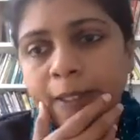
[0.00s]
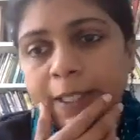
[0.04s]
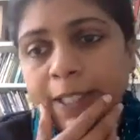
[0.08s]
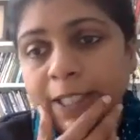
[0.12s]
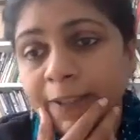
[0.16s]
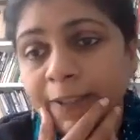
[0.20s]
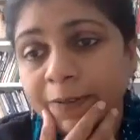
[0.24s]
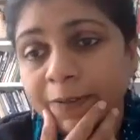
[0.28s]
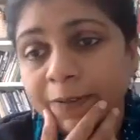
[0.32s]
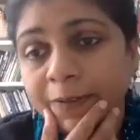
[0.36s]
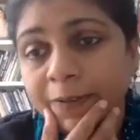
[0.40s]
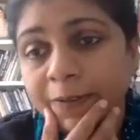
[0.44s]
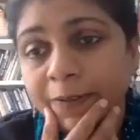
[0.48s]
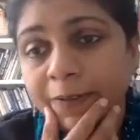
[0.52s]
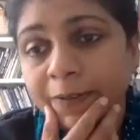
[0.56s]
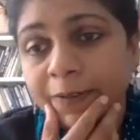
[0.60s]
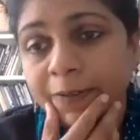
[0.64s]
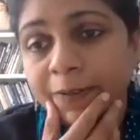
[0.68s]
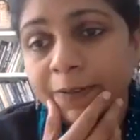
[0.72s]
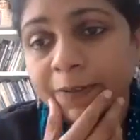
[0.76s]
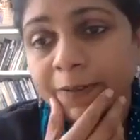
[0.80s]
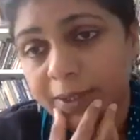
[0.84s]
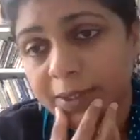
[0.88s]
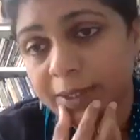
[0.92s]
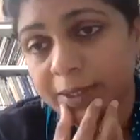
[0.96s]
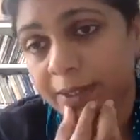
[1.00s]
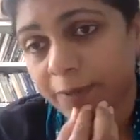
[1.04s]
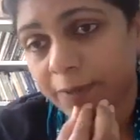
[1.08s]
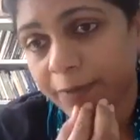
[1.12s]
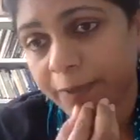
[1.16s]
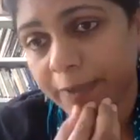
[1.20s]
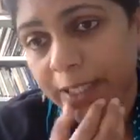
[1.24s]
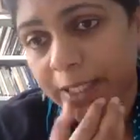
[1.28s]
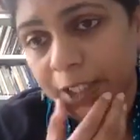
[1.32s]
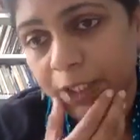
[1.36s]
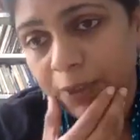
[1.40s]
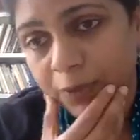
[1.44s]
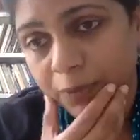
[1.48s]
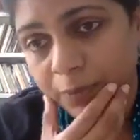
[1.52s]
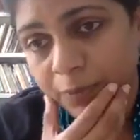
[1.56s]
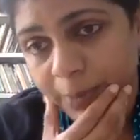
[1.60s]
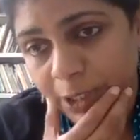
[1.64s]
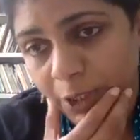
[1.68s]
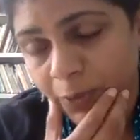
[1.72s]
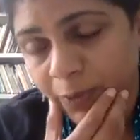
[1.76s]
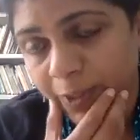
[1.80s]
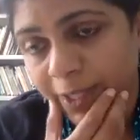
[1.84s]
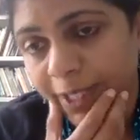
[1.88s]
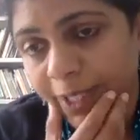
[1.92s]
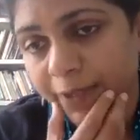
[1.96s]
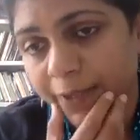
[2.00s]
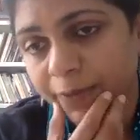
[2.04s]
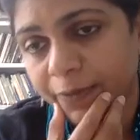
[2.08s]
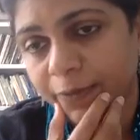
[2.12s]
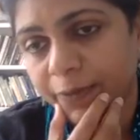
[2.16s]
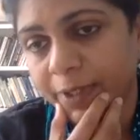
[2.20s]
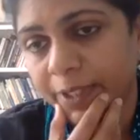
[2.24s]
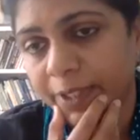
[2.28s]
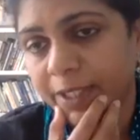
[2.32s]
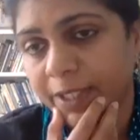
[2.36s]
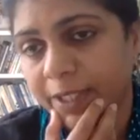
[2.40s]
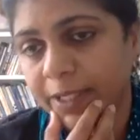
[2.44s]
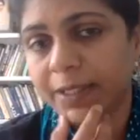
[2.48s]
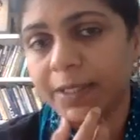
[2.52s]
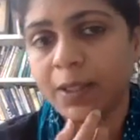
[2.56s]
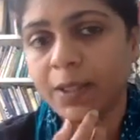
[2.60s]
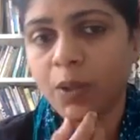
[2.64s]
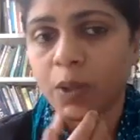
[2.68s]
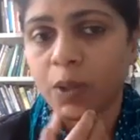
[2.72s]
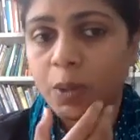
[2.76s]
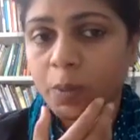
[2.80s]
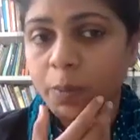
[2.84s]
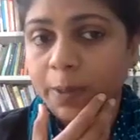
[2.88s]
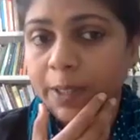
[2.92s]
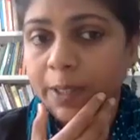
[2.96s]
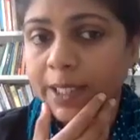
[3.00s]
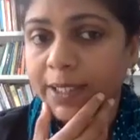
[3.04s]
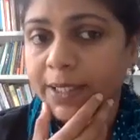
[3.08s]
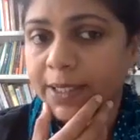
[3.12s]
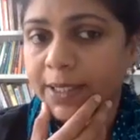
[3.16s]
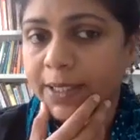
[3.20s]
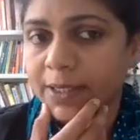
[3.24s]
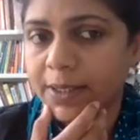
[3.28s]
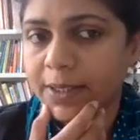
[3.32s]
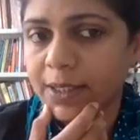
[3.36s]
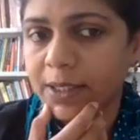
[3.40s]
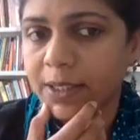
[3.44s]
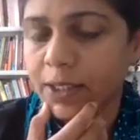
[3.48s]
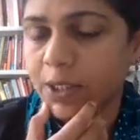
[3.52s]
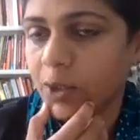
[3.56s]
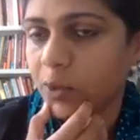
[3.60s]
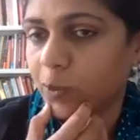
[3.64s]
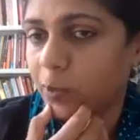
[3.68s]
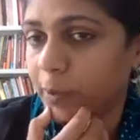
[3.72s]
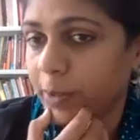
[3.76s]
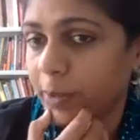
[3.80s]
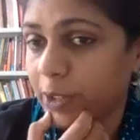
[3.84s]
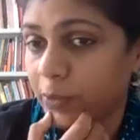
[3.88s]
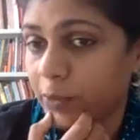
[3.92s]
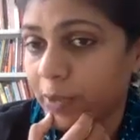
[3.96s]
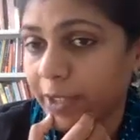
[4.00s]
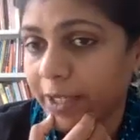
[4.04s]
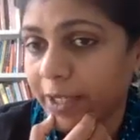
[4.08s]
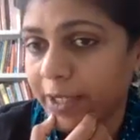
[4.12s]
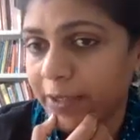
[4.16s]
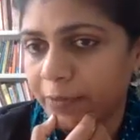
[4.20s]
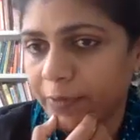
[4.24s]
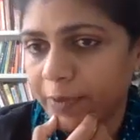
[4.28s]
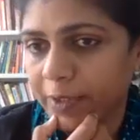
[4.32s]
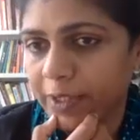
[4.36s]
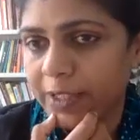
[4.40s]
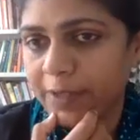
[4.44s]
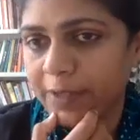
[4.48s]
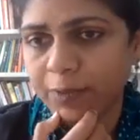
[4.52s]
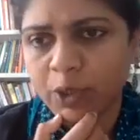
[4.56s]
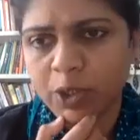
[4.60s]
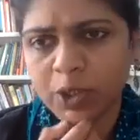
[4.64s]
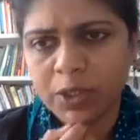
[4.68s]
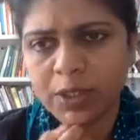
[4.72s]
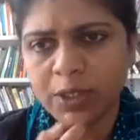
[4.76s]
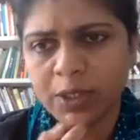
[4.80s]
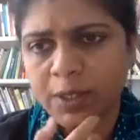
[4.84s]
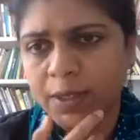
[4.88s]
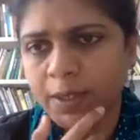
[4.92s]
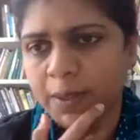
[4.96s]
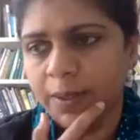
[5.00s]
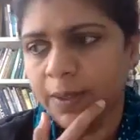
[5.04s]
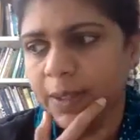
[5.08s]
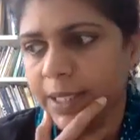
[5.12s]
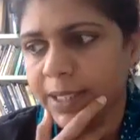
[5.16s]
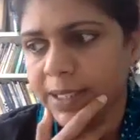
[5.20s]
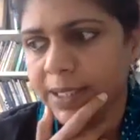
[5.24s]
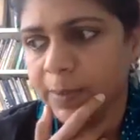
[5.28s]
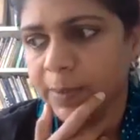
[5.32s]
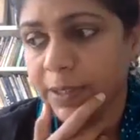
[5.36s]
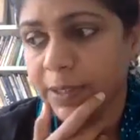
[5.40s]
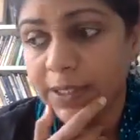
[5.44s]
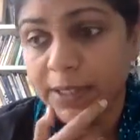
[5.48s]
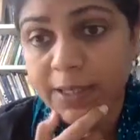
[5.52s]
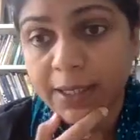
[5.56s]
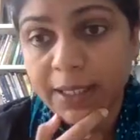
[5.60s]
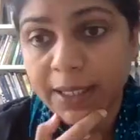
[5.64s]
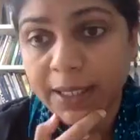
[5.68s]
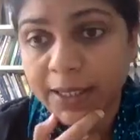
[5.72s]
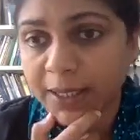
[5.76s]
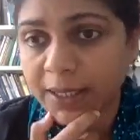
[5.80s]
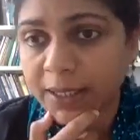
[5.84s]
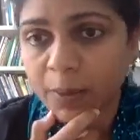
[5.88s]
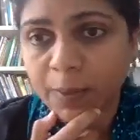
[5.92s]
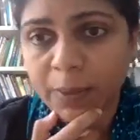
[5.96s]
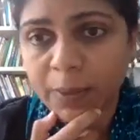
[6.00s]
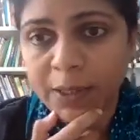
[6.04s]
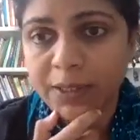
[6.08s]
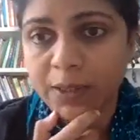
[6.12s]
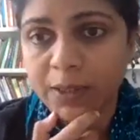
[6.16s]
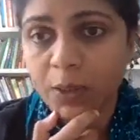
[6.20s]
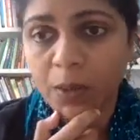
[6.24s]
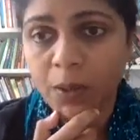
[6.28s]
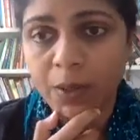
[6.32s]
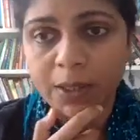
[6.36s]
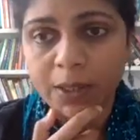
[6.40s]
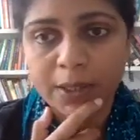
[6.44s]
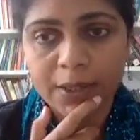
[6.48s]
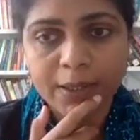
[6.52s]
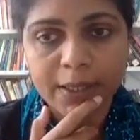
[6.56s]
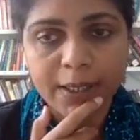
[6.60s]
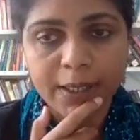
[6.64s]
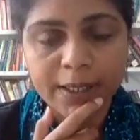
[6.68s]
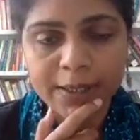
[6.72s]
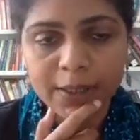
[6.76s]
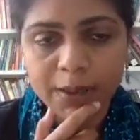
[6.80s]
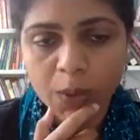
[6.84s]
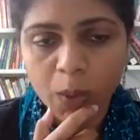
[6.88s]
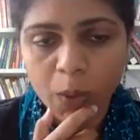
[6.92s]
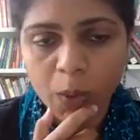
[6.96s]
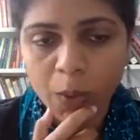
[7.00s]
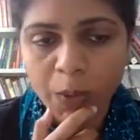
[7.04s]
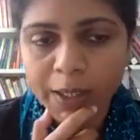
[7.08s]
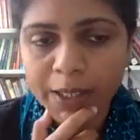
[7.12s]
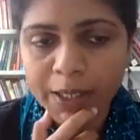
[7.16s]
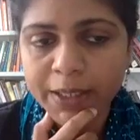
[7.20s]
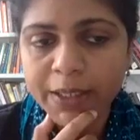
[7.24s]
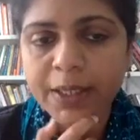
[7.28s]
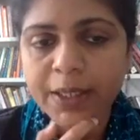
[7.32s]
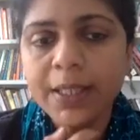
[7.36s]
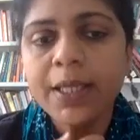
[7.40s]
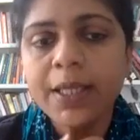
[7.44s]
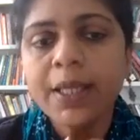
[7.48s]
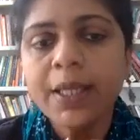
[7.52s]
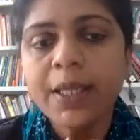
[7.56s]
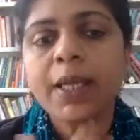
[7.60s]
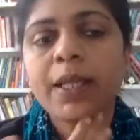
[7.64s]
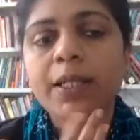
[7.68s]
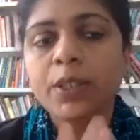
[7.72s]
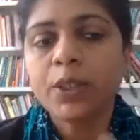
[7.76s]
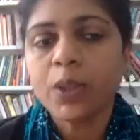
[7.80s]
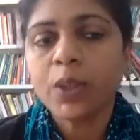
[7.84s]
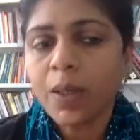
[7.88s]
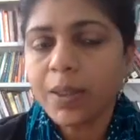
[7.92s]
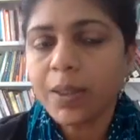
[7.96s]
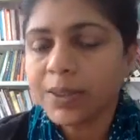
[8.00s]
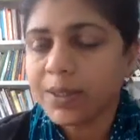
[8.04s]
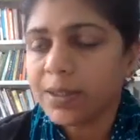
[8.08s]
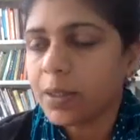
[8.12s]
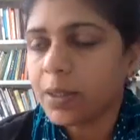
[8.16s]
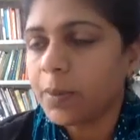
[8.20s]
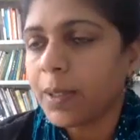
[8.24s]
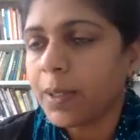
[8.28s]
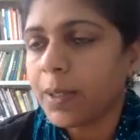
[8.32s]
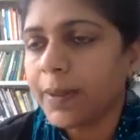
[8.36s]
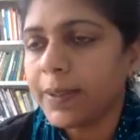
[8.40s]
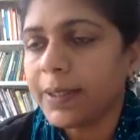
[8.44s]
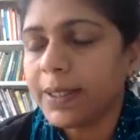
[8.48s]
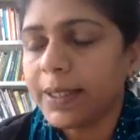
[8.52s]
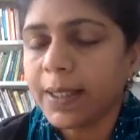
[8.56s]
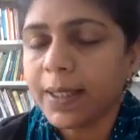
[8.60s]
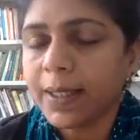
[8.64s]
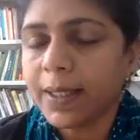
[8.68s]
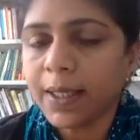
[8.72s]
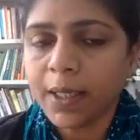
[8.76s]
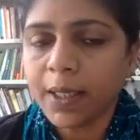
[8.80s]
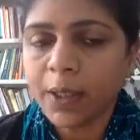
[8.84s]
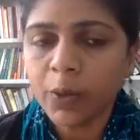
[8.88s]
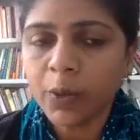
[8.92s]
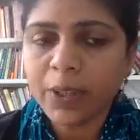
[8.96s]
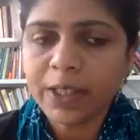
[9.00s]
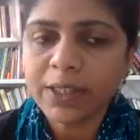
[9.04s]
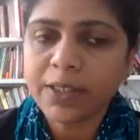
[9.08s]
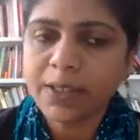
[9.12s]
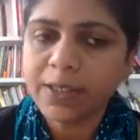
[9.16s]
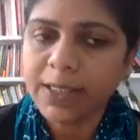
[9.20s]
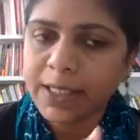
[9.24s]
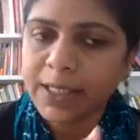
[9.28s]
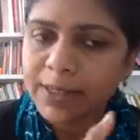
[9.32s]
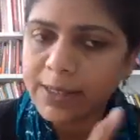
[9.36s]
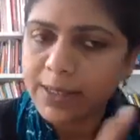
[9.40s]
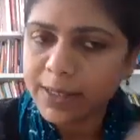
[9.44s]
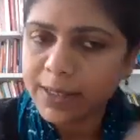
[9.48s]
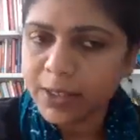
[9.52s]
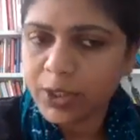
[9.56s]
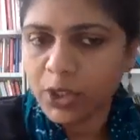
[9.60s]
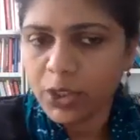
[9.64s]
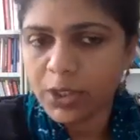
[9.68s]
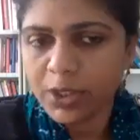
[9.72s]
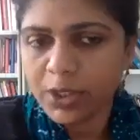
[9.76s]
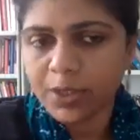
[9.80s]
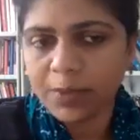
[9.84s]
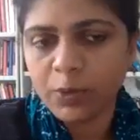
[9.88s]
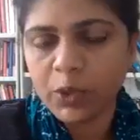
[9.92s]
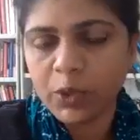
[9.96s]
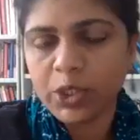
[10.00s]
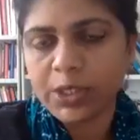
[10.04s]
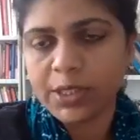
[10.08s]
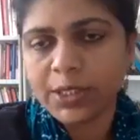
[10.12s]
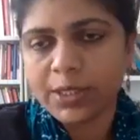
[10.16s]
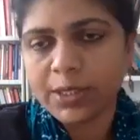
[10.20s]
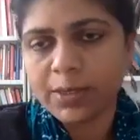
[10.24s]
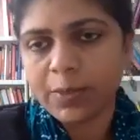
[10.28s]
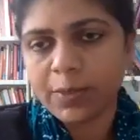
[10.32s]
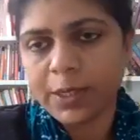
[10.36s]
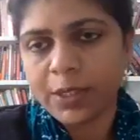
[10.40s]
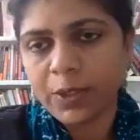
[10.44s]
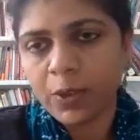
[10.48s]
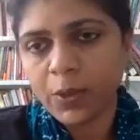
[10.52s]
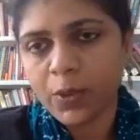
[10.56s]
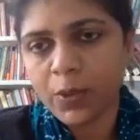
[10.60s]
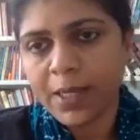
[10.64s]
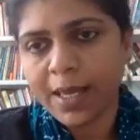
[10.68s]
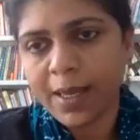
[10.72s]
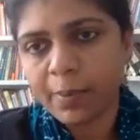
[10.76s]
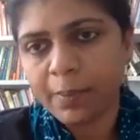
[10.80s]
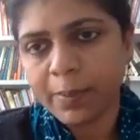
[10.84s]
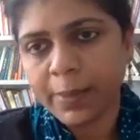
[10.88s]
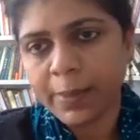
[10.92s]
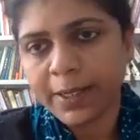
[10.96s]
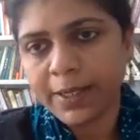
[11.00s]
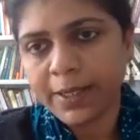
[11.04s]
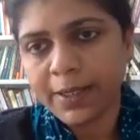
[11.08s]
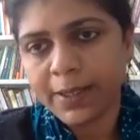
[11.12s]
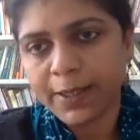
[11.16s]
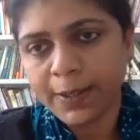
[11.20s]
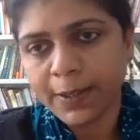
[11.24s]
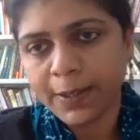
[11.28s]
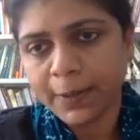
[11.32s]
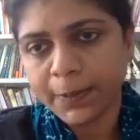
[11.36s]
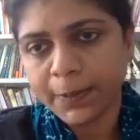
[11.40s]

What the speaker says: Even the field of midwifery, the corporatization of midwifery, which has been studied by scholars like Scholin, talks about how a transition which has happened,